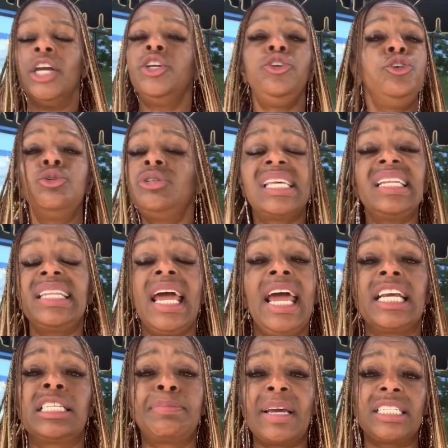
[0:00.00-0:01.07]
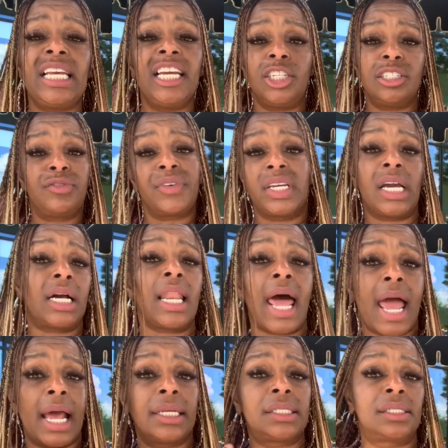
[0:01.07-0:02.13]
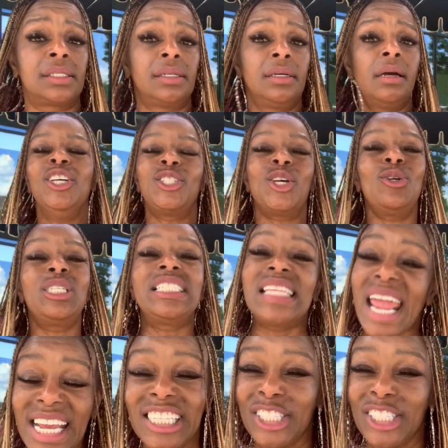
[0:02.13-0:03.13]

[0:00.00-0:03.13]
You set the expectations for your class. So stay